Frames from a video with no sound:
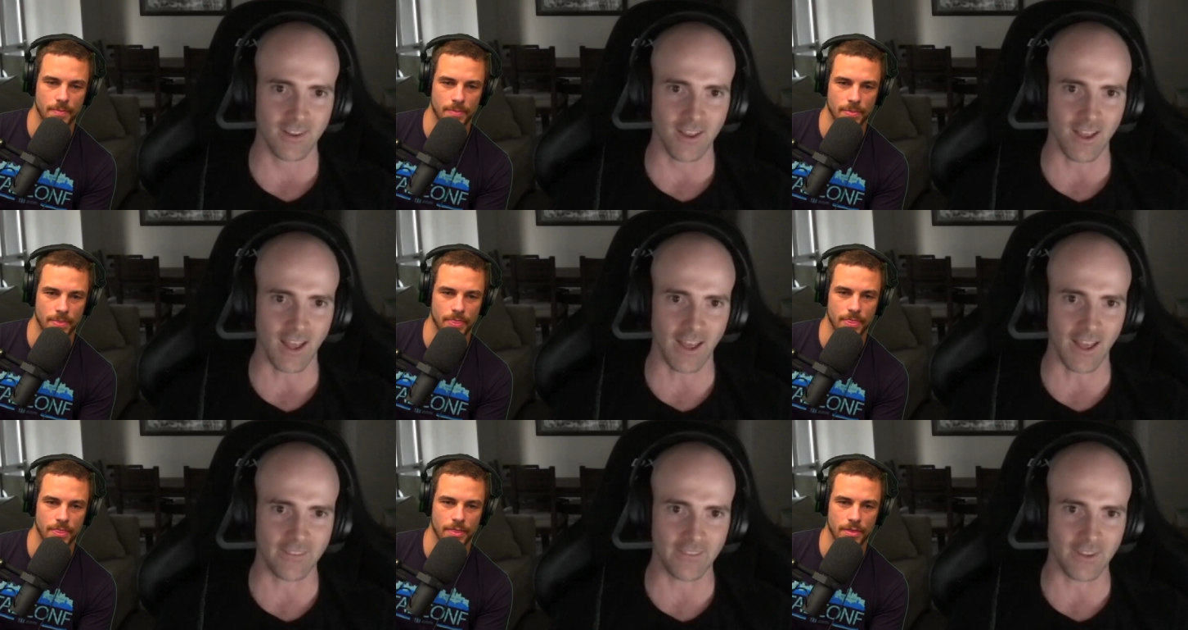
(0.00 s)

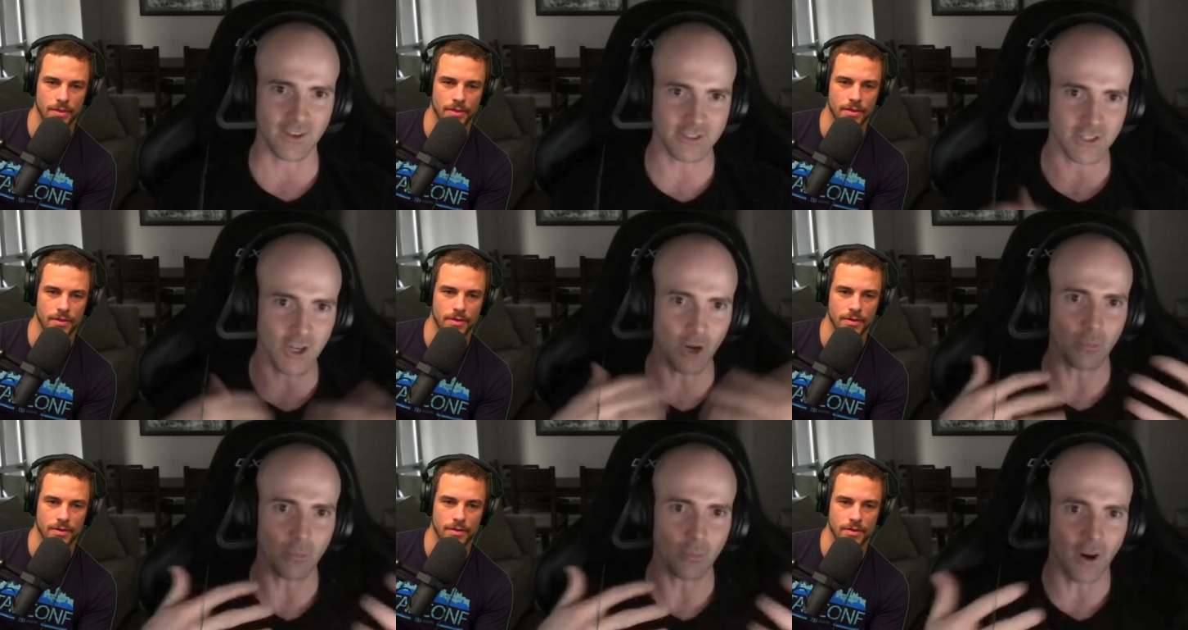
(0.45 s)
Speaker 1: and there's
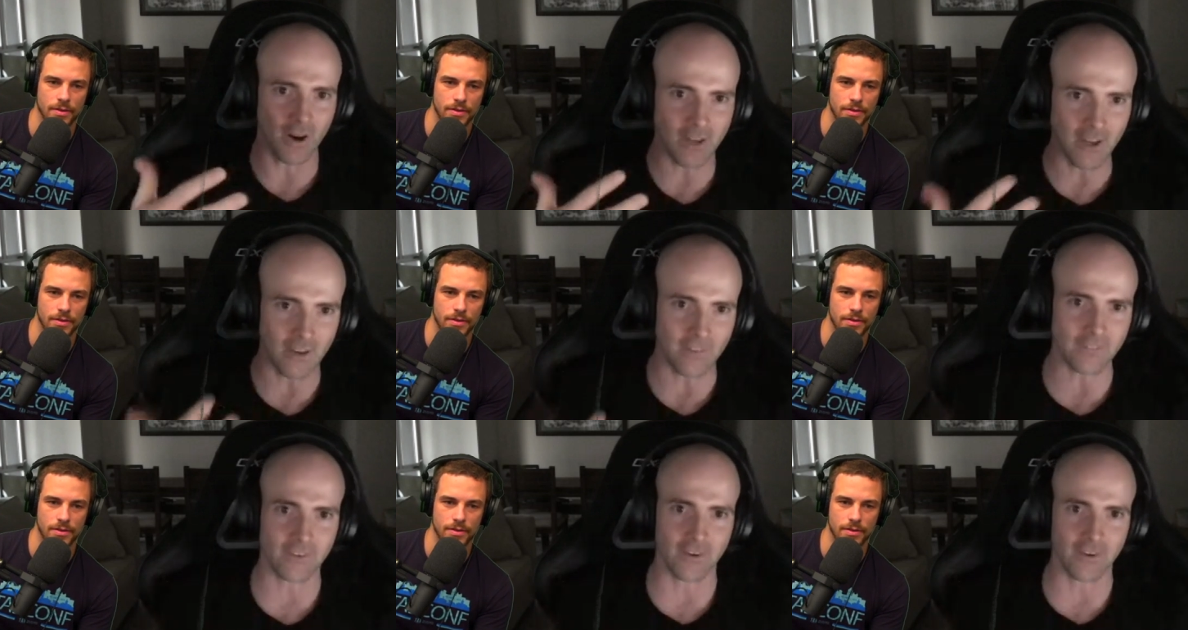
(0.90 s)
no
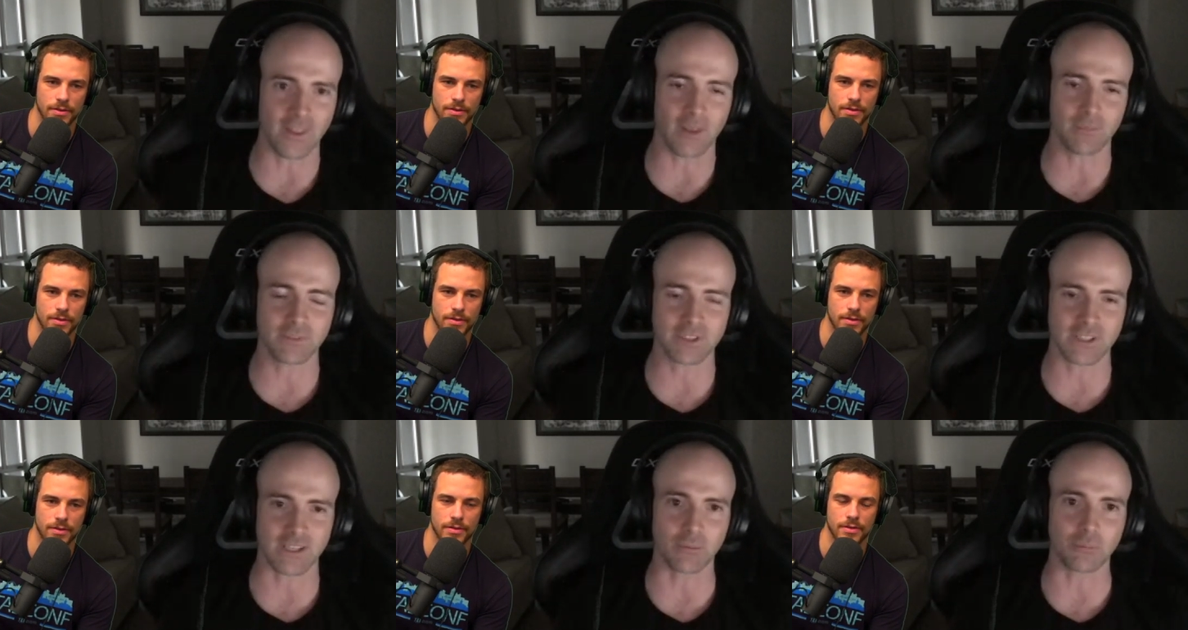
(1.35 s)
market for them
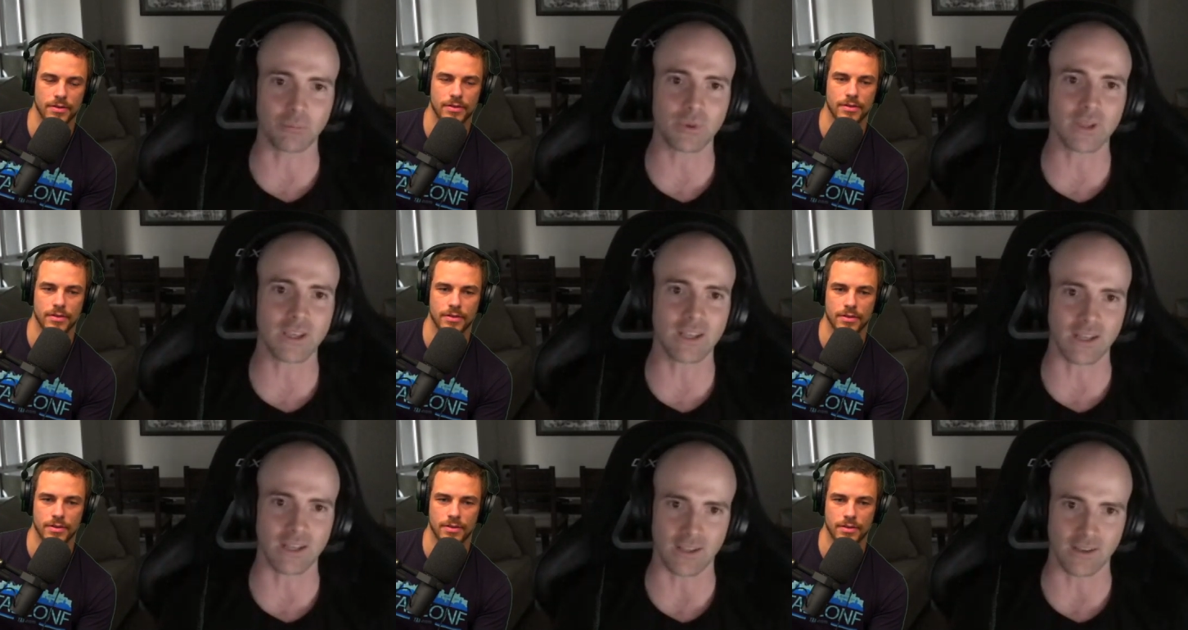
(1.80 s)
to
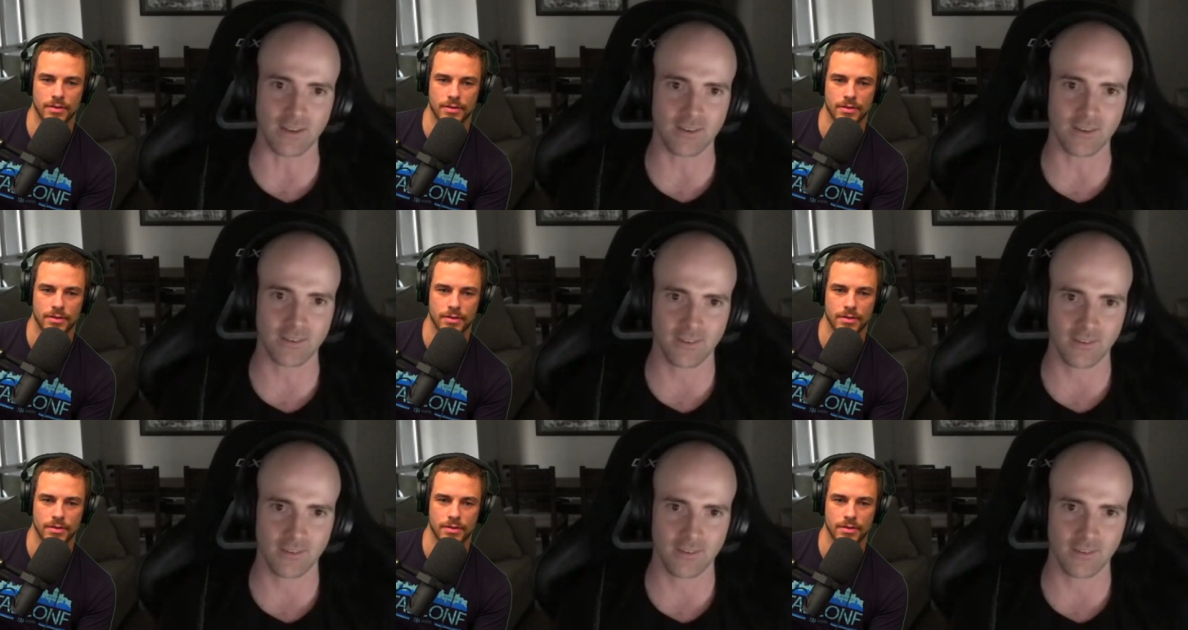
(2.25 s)
compete in